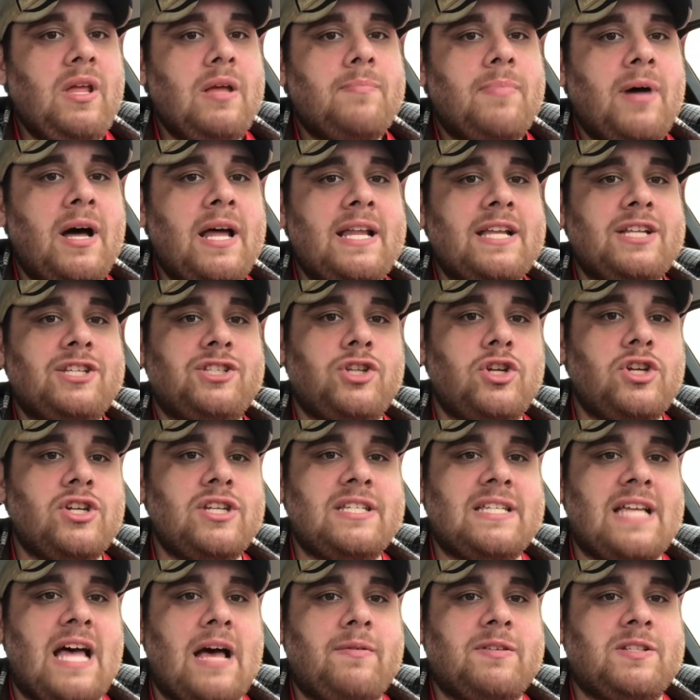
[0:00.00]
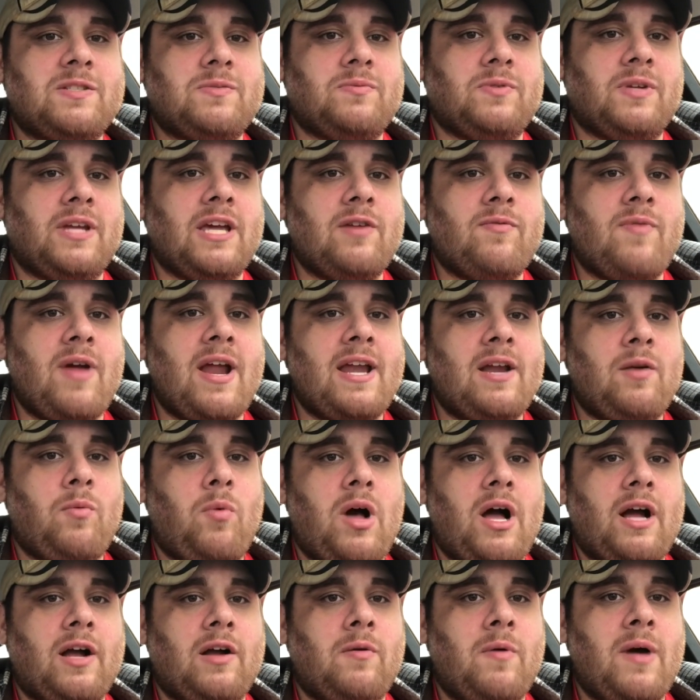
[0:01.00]
But as soon as I was getting ready to
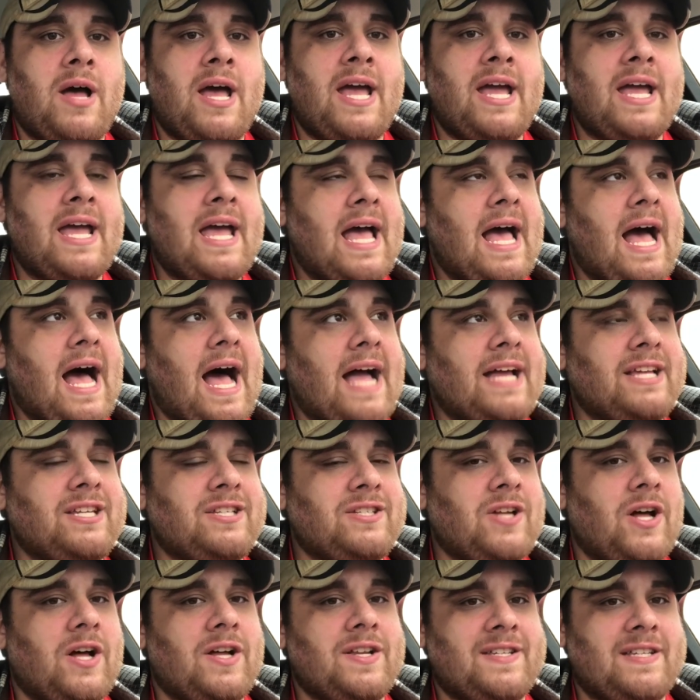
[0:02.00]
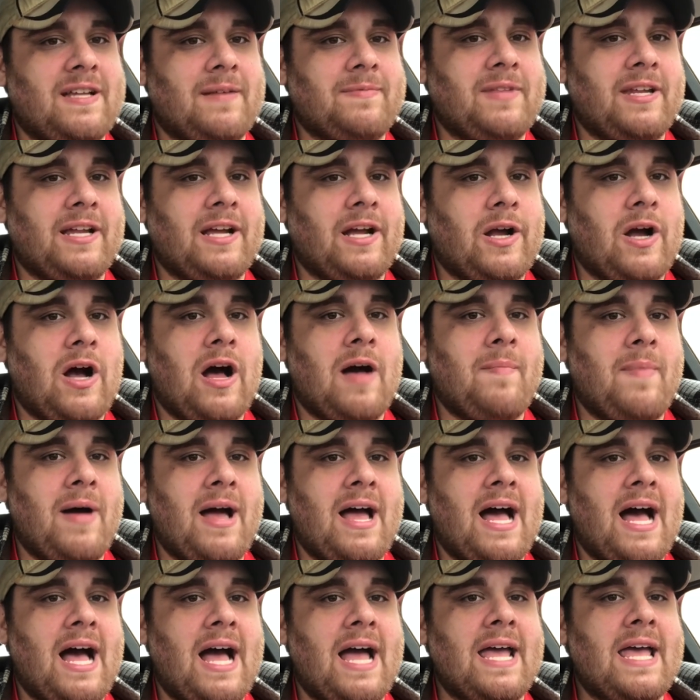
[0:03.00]
walk away, I saw something and caught my
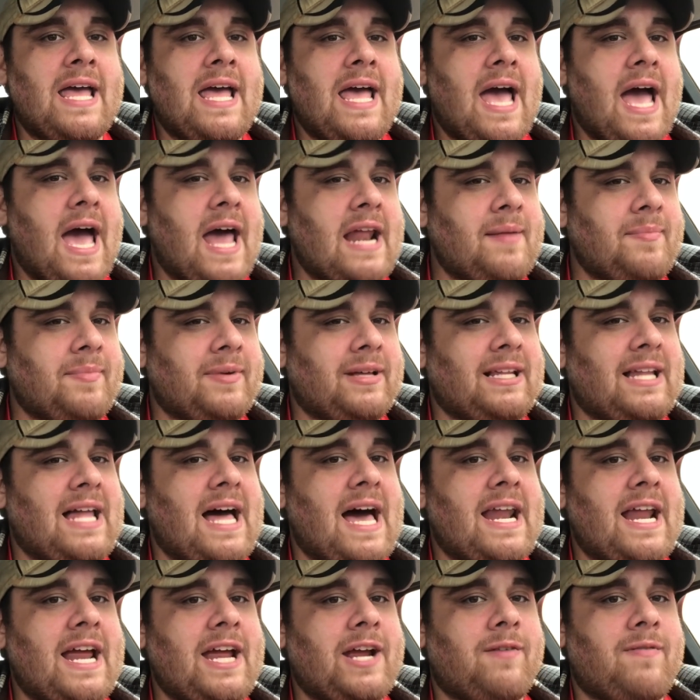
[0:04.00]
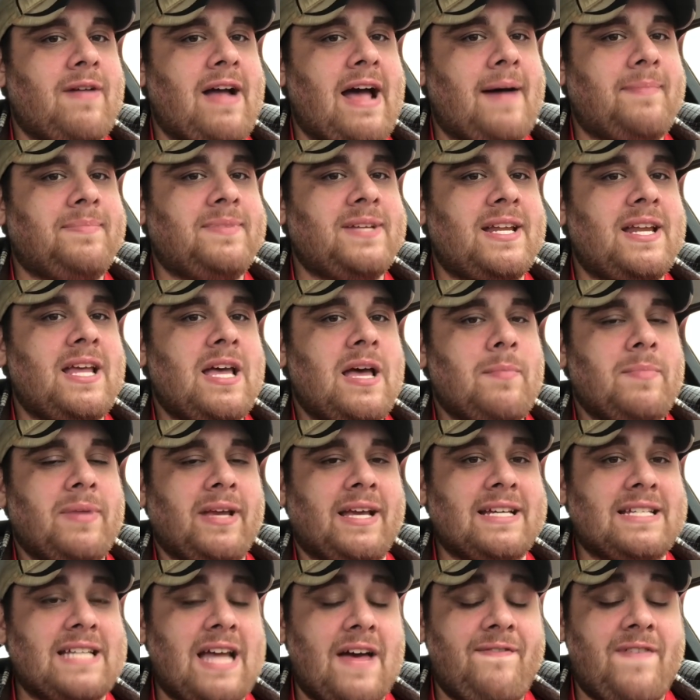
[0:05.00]
eye, and I'm glad I grabbed it
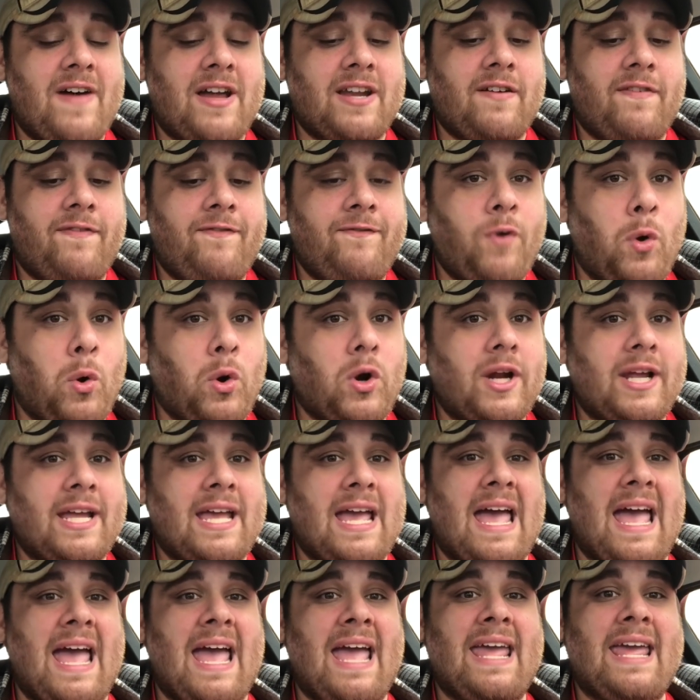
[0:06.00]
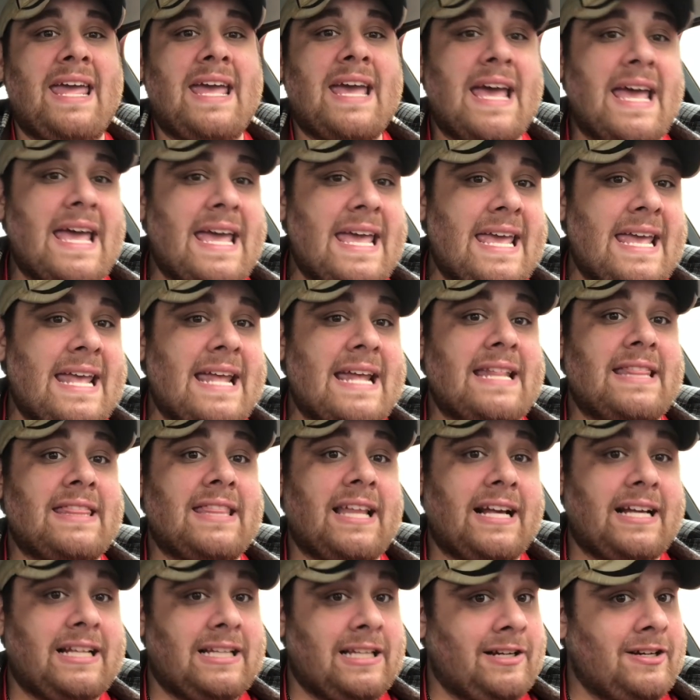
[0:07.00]
because I found a 4K in
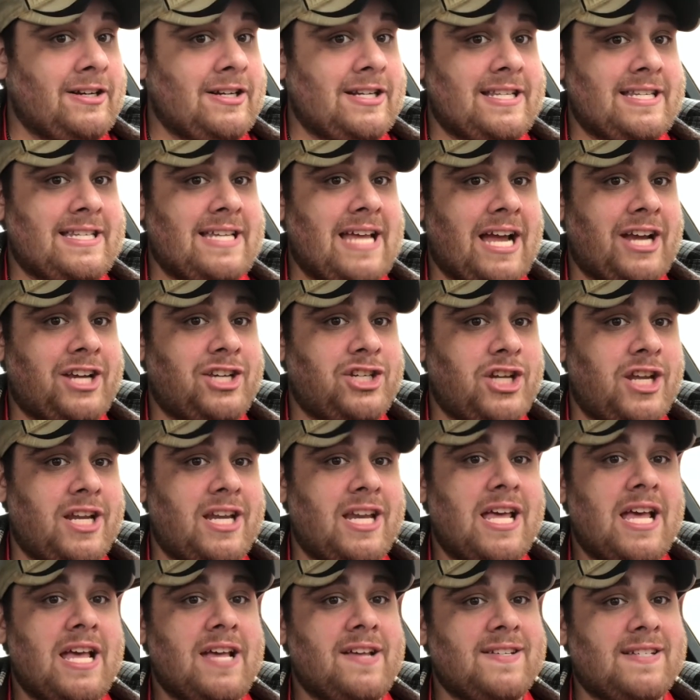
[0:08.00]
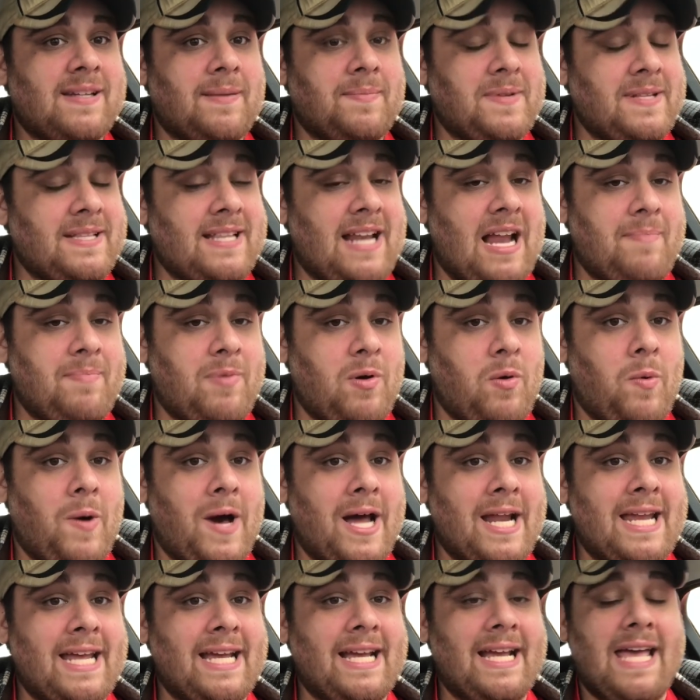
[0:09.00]
the clearance section, something that I've been
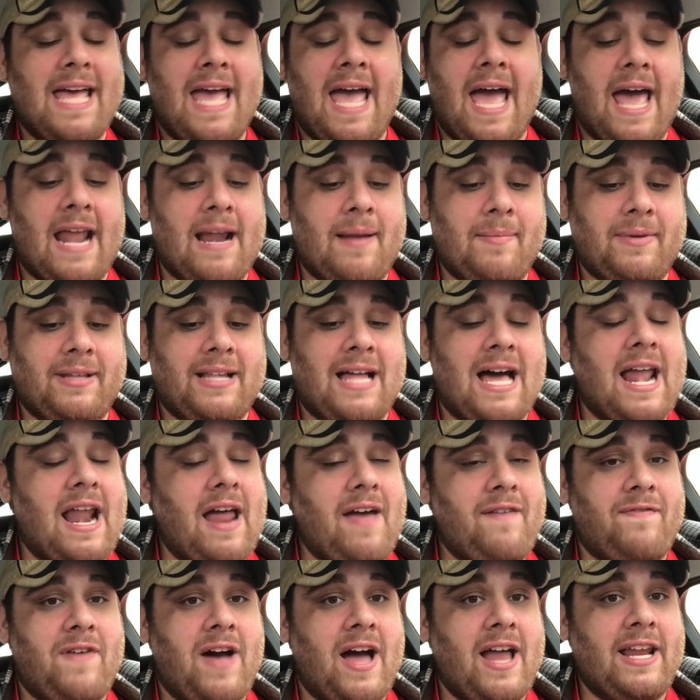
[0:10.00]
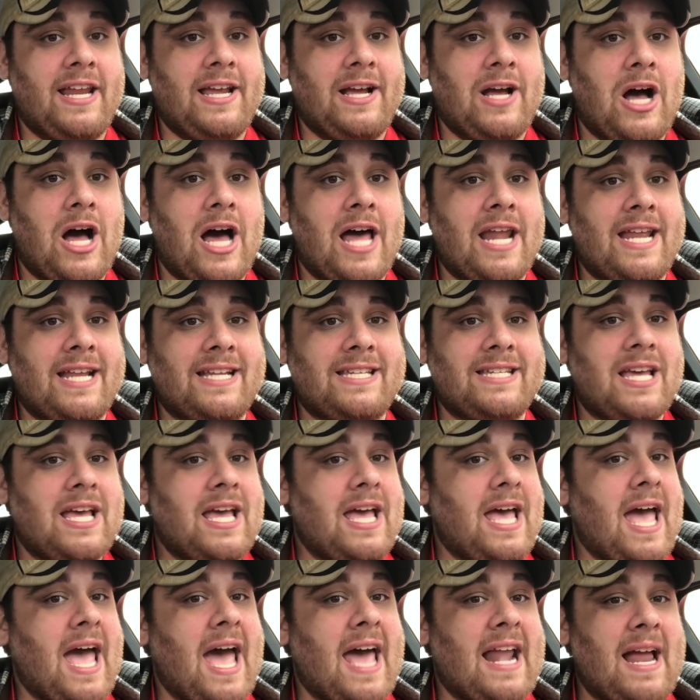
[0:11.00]
wanting, and I'm glad I finally got it,
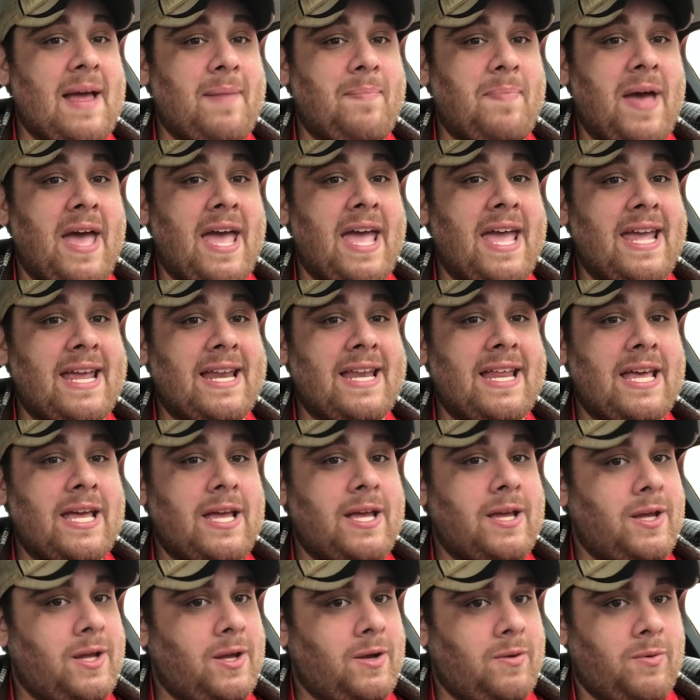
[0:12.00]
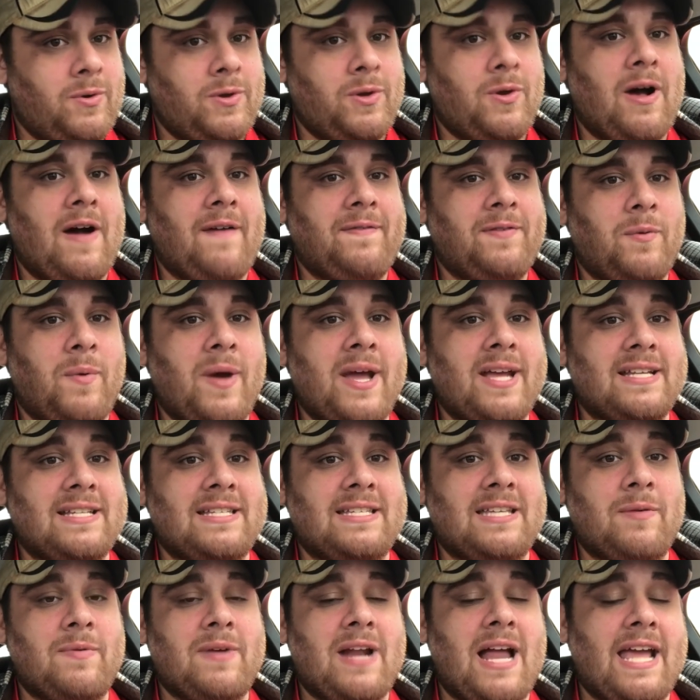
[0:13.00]
and I paid well, you'll have to wait and
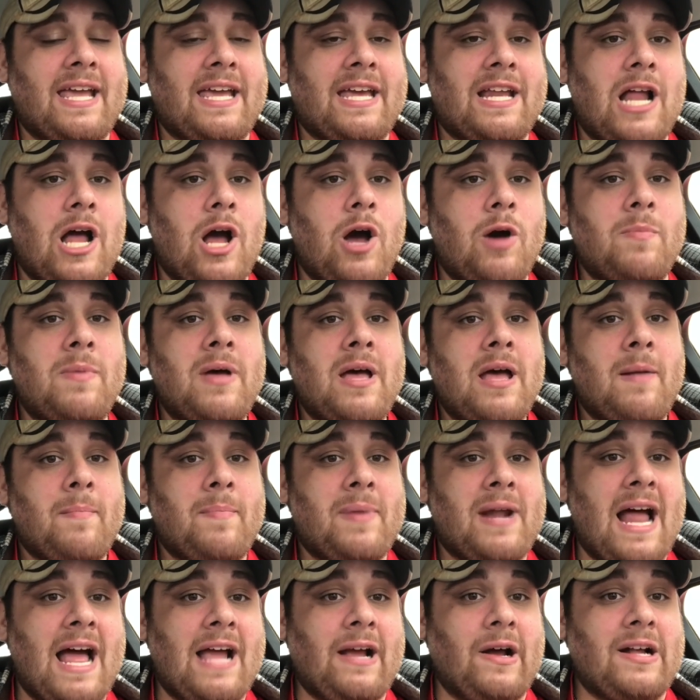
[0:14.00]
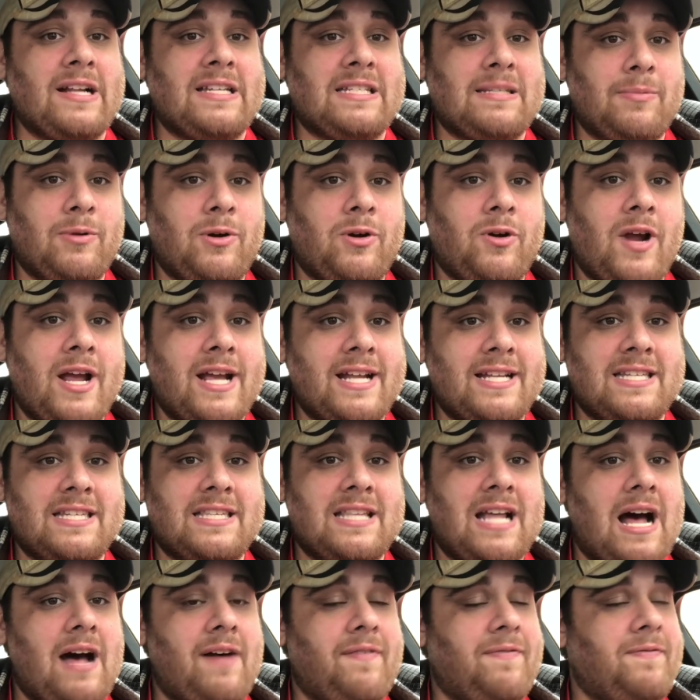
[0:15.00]
see when I get home. But I got some great
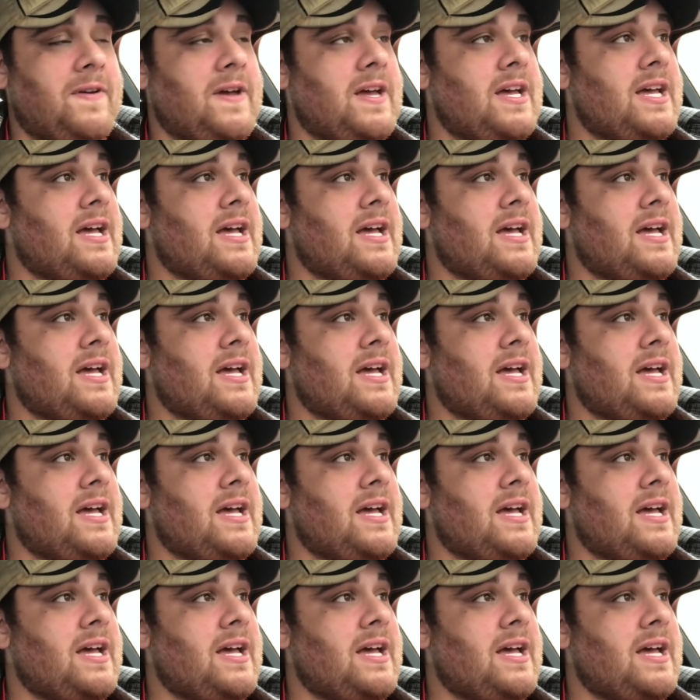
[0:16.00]
stuff.